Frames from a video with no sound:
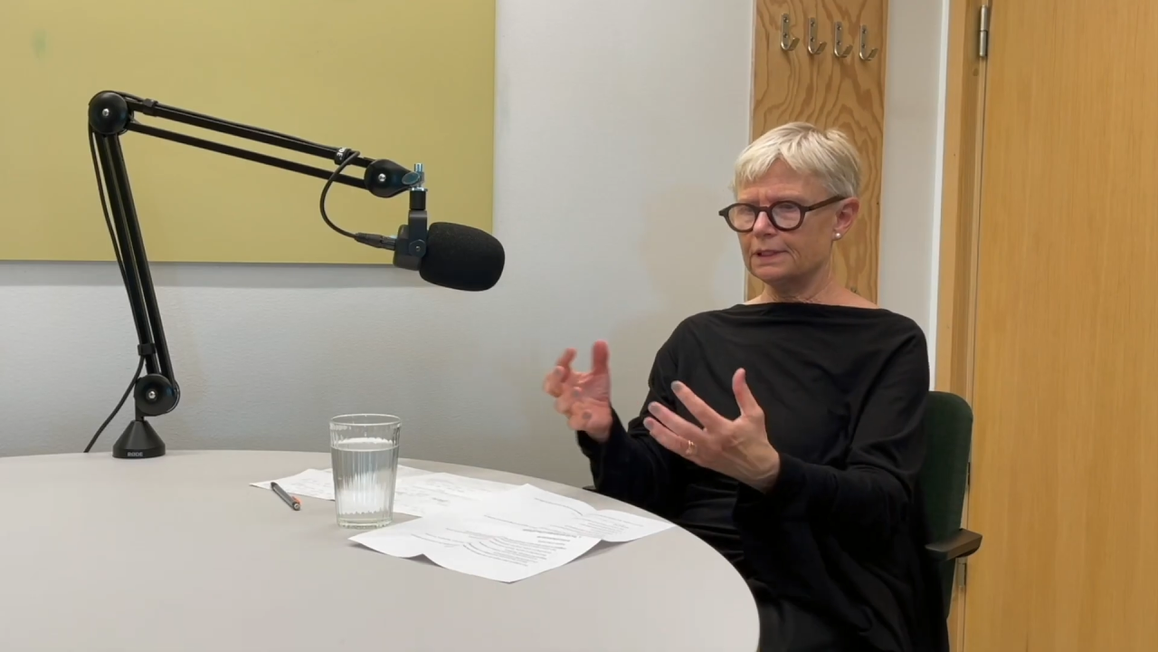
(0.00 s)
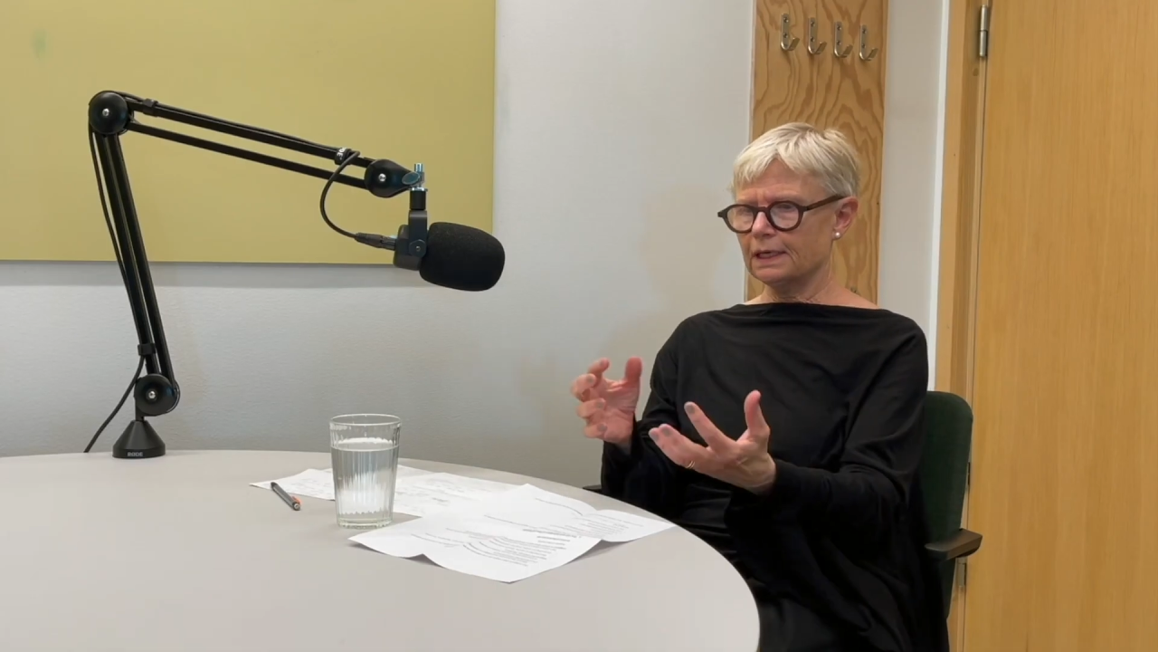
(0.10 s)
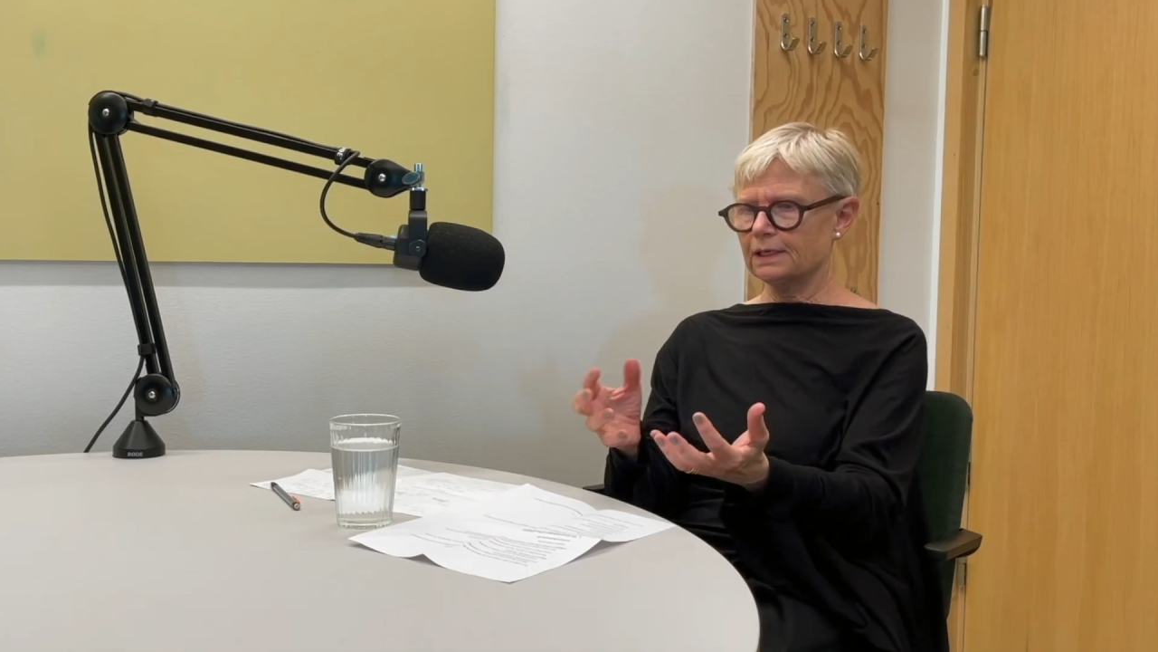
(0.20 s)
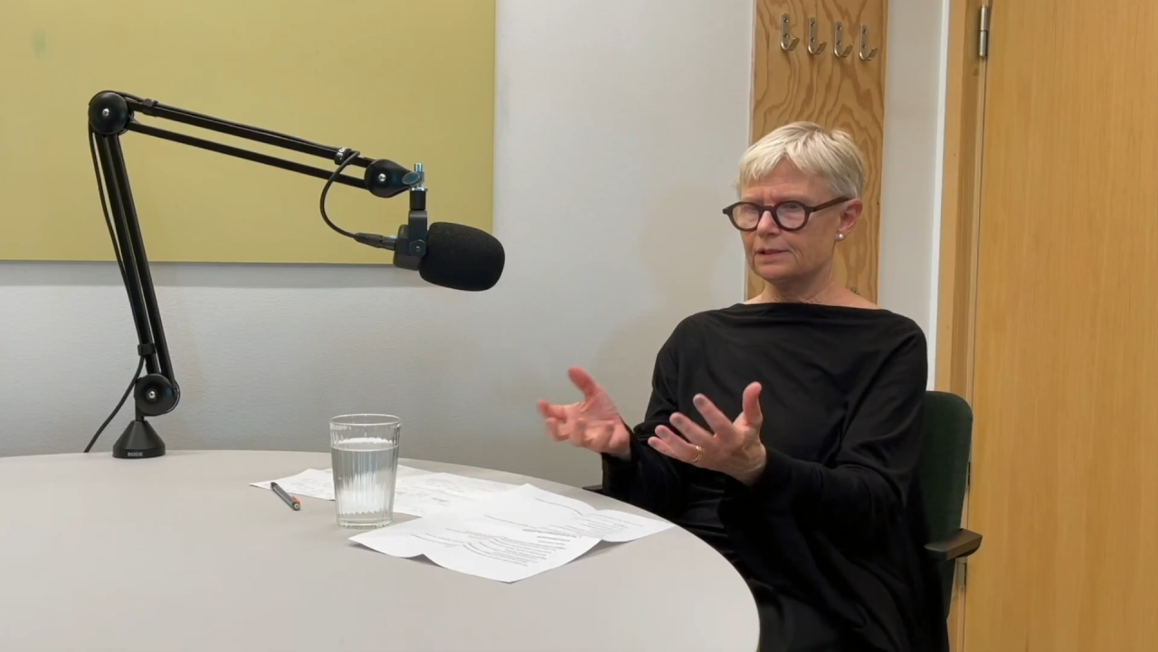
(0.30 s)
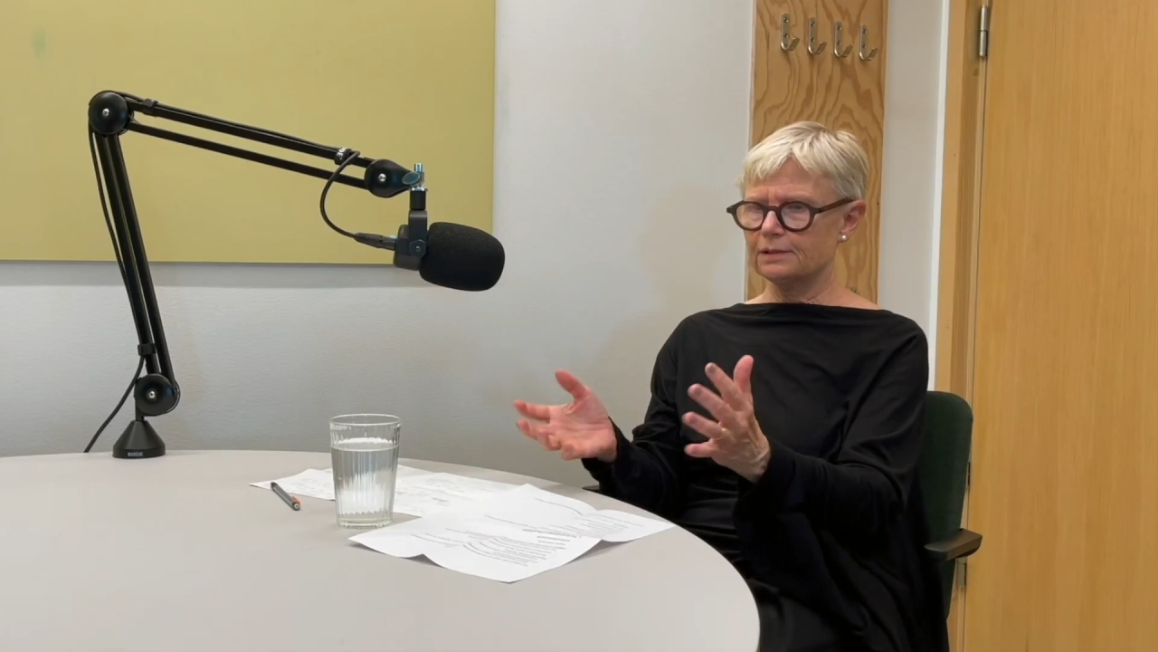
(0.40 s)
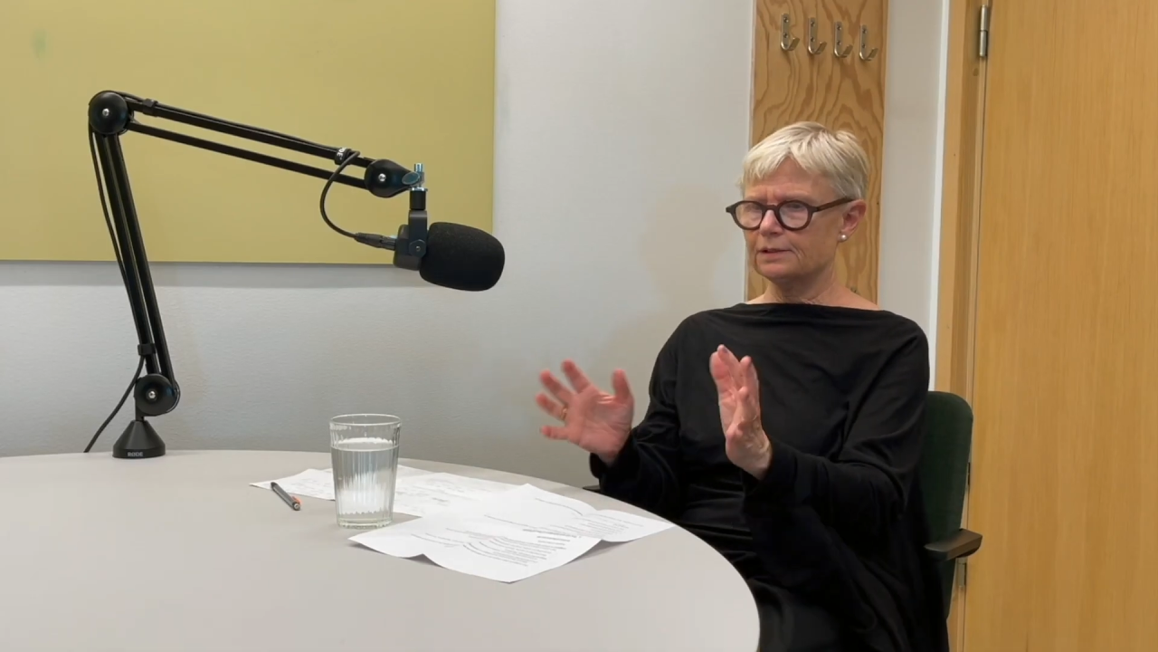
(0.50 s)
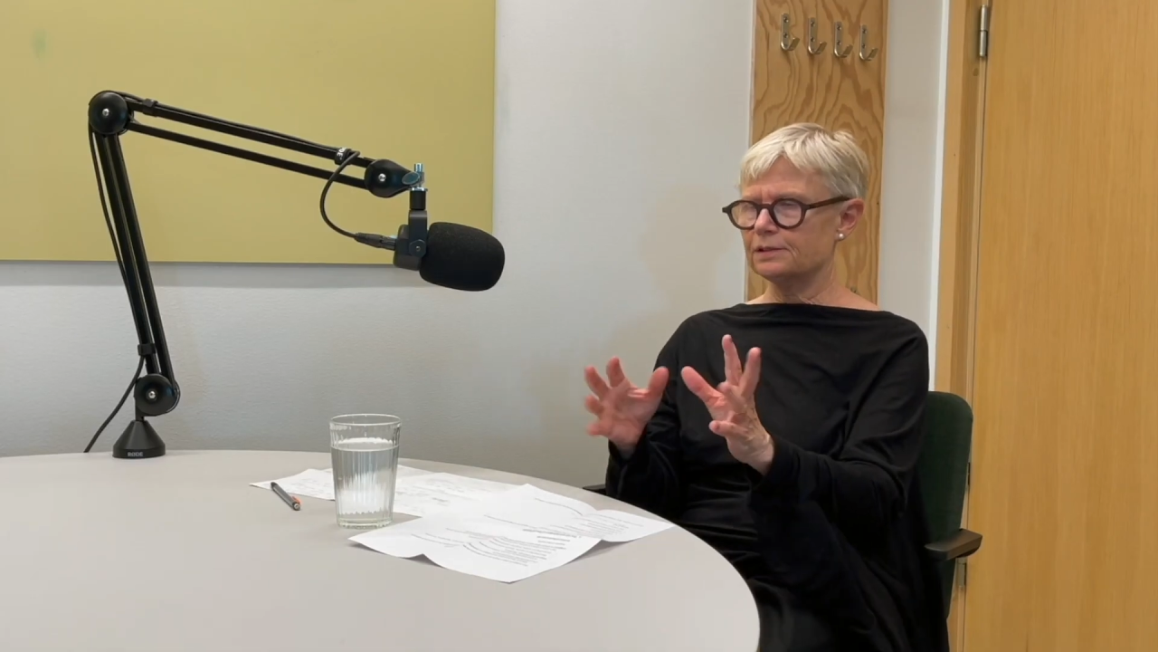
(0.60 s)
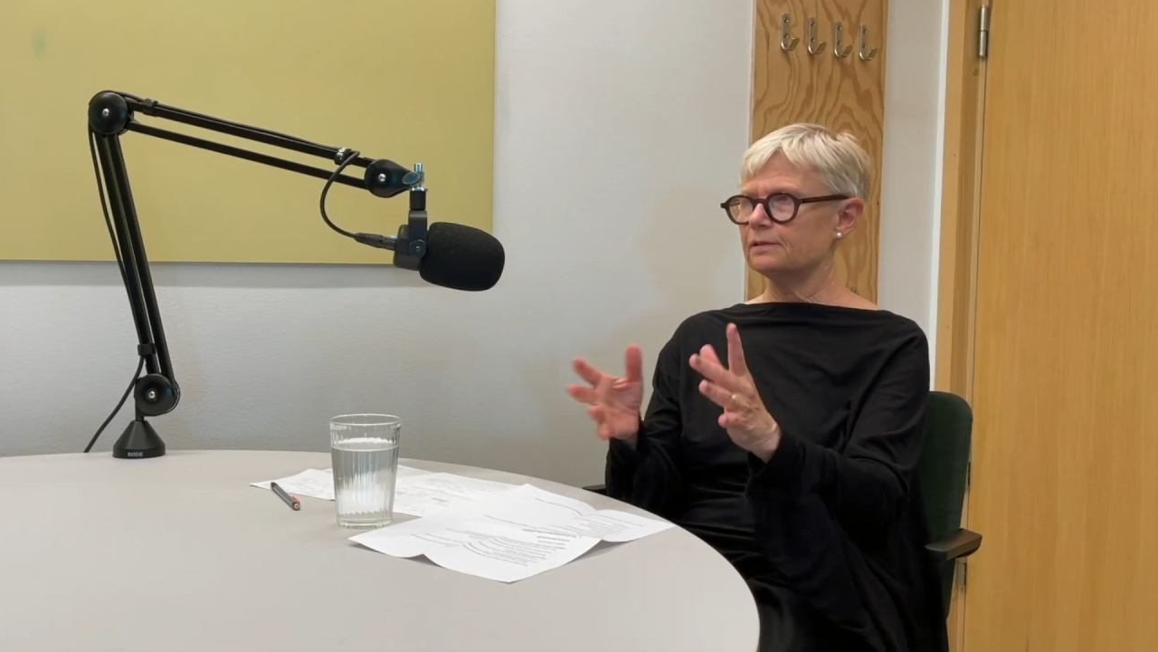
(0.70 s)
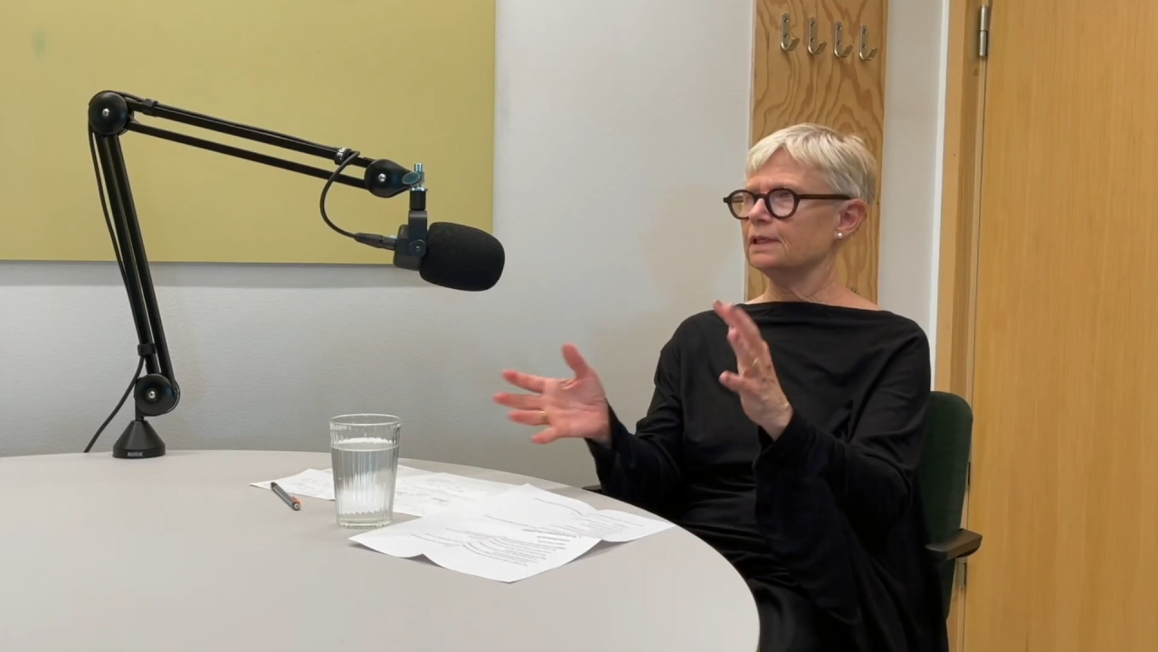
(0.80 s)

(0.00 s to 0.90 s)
dancers